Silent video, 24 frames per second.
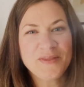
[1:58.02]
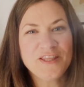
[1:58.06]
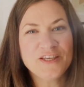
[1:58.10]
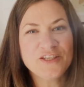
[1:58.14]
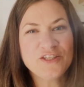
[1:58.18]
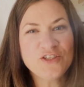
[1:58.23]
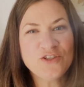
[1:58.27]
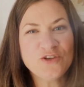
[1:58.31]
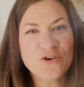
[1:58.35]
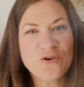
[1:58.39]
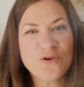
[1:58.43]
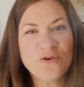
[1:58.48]
The
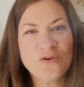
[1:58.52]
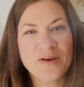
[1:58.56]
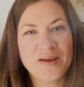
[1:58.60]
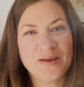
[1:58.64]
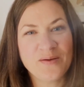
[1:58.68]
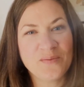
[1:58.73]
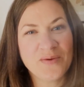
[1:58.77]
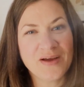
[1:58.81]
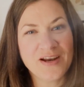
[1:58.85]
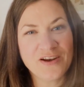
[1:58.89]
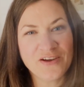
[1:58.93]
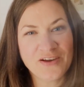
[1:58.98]
story
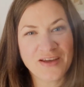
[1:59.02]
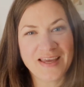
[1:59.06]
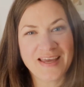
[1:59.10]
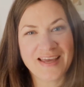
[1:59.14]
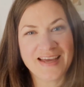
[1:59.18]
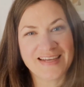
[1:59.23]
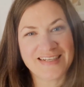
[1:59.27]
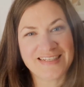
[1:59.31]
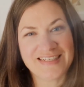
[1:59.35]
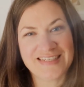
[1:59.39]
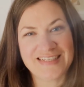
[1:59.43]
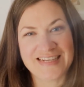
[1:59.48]
we're looking
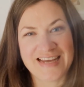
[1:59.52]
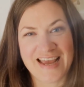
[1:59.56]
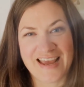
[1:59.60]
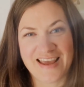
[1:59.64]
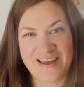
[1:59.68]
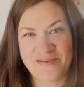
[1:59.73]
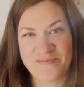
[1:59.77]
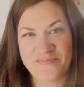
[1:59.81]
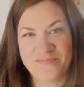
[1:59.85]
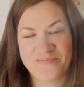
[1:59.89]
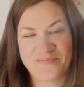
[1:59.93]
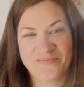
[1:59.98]
at
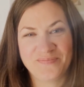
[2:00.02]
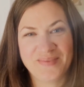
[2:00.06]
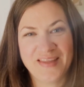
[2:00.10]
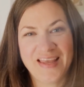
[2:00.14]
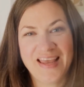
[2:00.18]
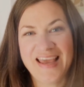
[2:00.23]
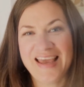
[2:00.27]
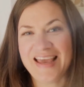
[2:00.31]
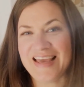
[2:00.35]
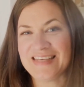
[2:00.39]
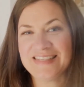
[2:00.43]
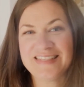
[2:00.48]
today
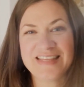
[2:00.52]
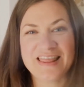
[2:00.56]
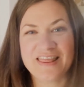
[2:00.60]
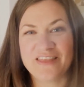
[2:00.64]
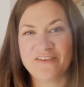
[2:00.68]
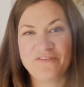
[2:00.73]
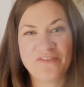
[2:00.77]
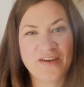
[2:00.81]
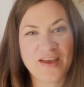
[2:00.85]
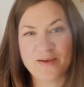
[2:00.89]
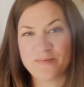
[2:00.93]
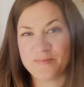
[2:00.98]
isn't the
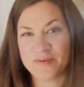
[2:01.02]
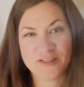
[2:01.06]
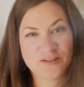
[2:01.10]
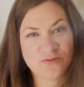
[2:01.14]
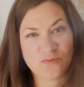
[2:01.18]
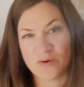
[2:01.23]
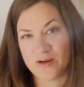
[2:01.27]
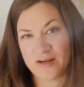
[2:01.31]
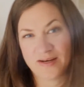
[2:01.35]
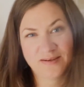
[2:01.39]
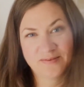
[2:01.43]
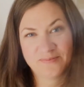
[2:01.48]
famous
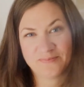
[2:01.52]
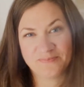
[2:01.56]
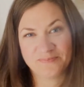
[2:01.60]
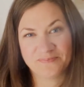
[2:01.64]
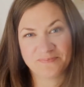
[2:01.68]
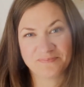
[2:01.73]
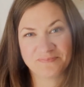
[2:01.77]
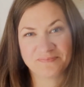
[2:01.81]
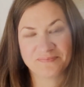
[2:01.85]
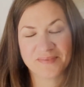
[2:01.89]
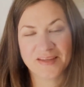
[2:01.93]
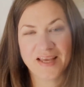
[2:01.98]
one.
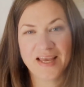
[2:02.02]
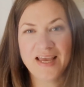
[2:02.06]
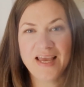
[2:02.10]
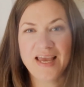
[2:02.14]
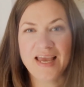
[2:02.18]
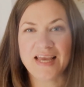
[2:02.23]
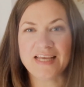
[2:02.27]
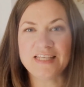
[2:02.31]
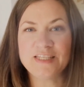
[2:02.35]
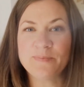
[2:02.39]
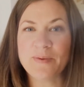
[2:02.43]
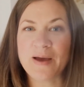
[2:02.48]

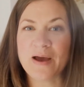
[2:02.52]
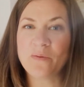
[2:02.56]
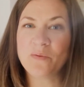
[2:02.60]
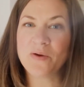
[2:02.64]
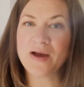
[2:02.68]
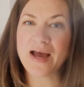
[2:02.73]
It's about